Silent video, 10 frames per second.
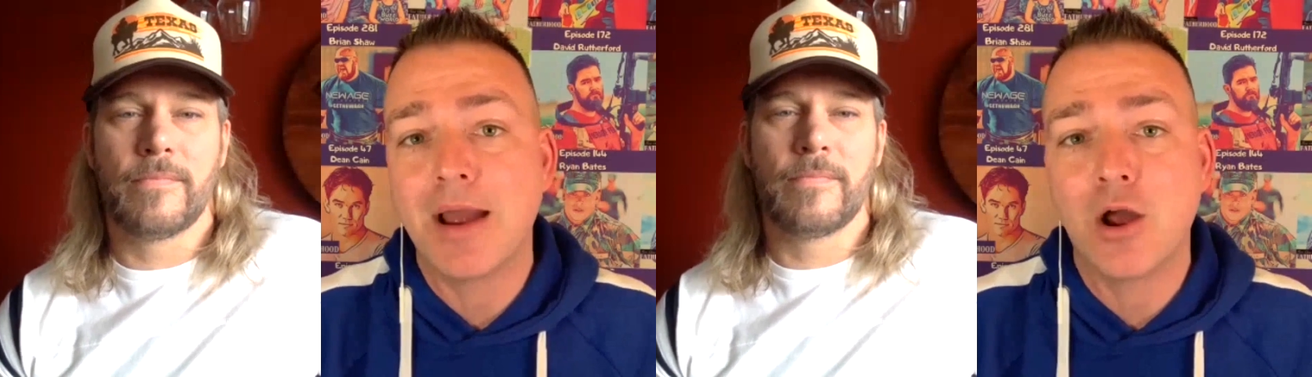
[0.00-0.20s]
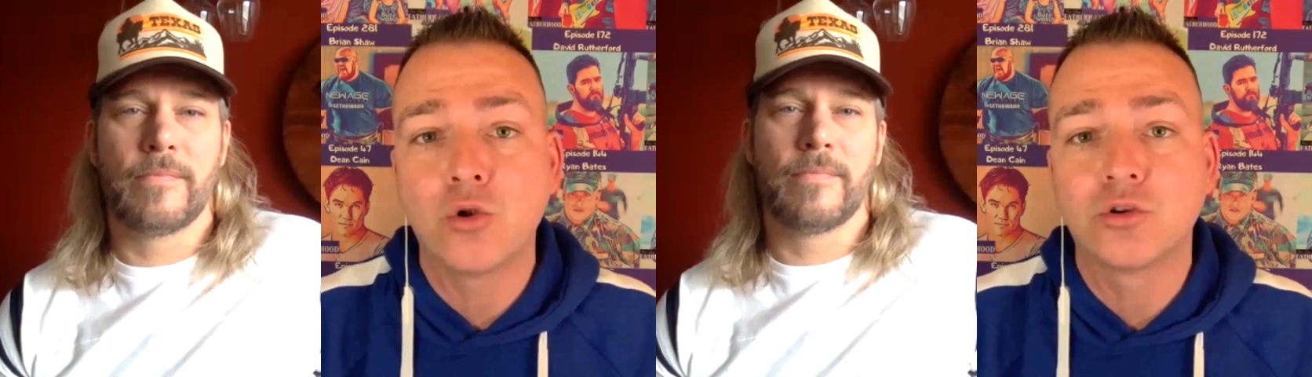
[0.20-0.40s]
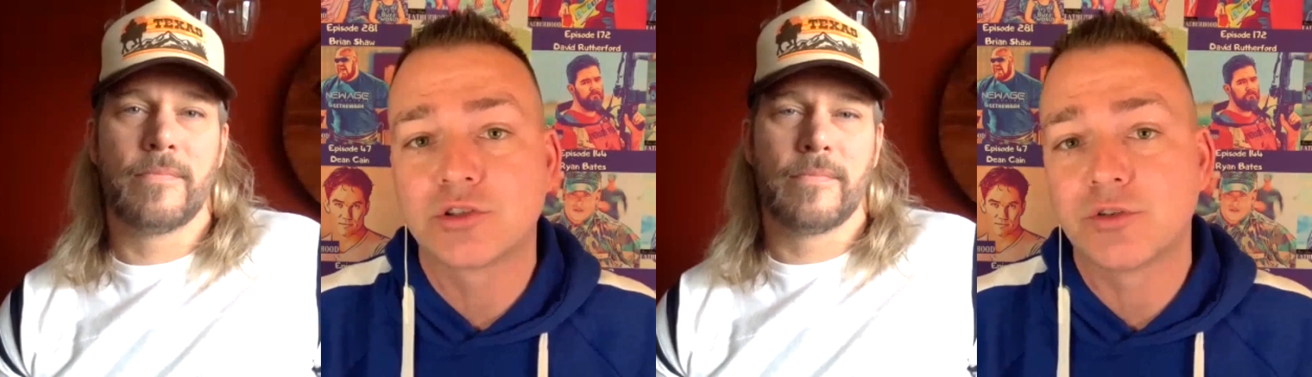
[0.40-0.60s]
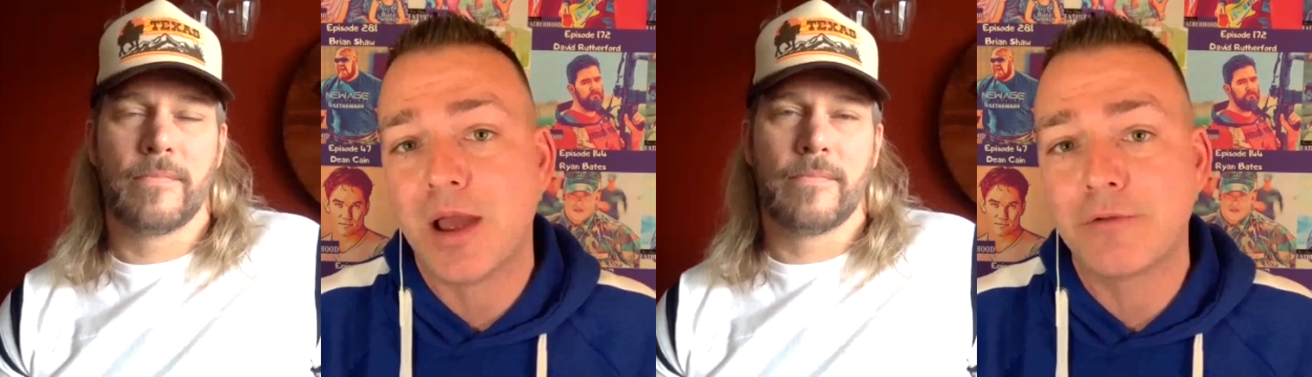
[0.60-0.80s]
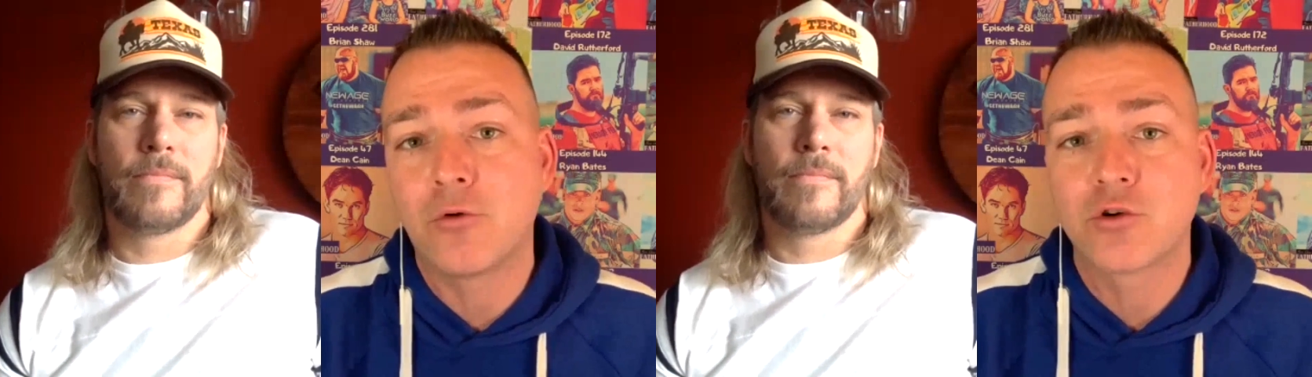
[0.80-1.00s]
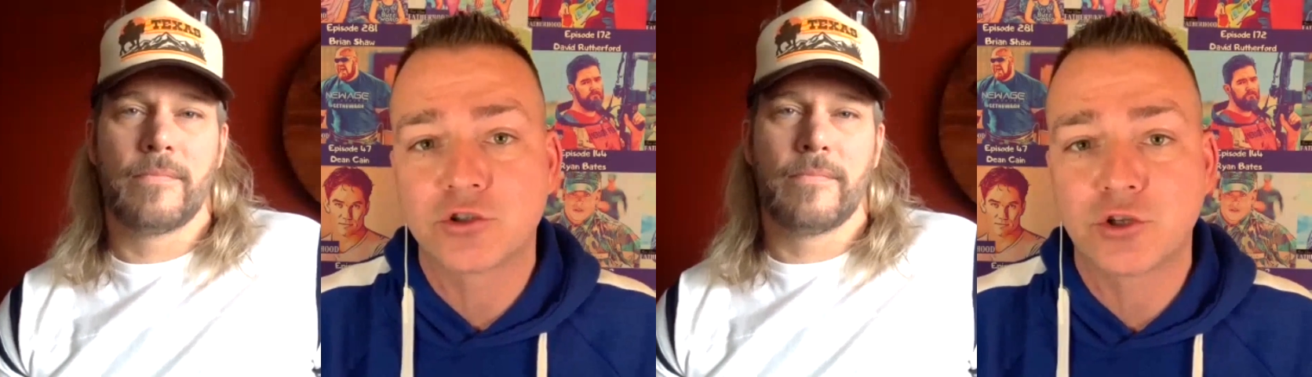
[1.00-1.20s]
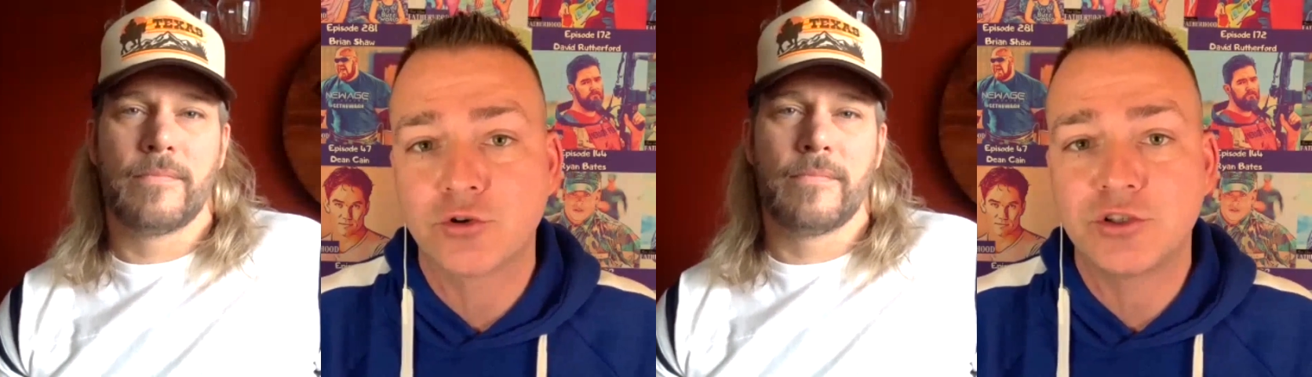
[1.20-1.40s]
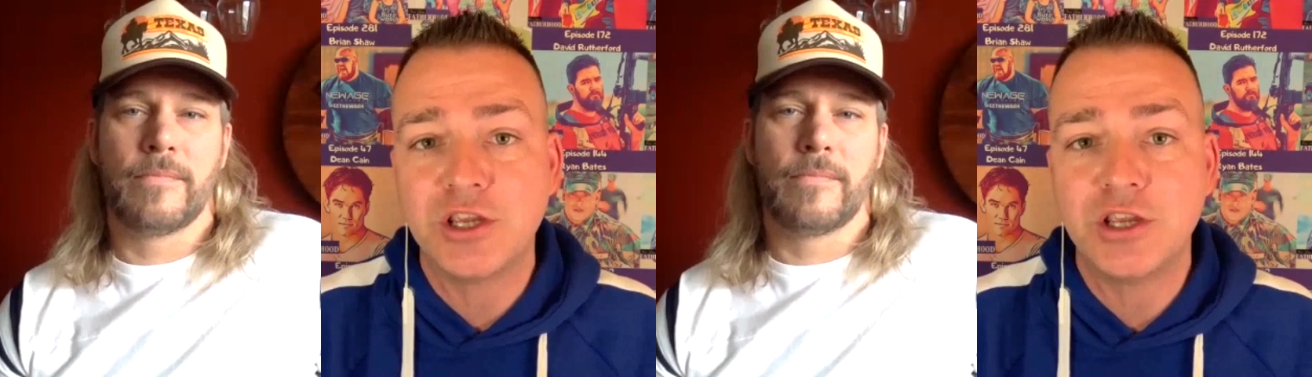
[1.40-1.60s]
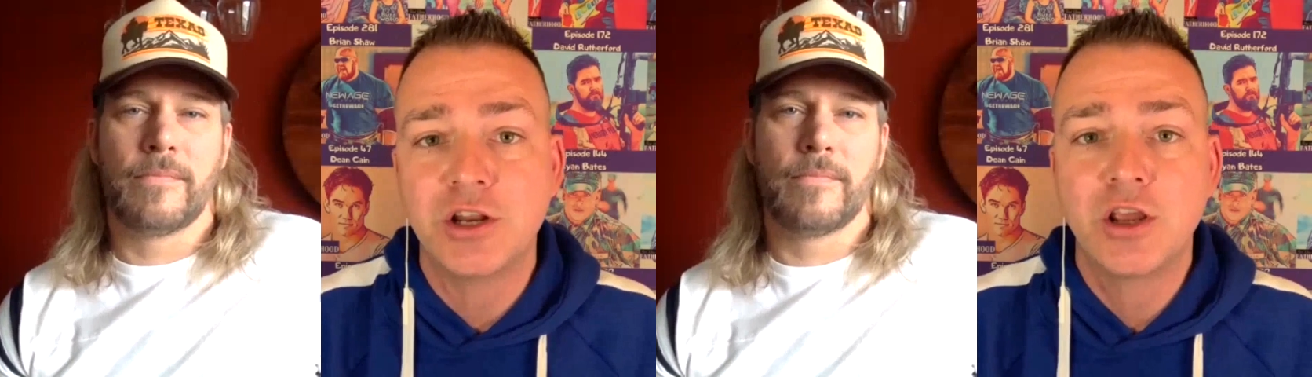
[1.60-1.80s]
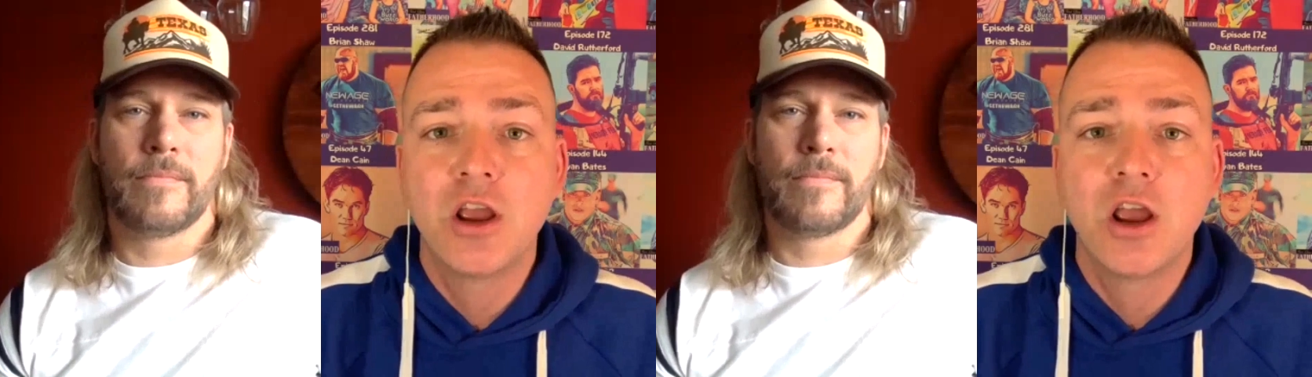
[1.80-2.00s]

Speaker 1: My oldest of my four is 13,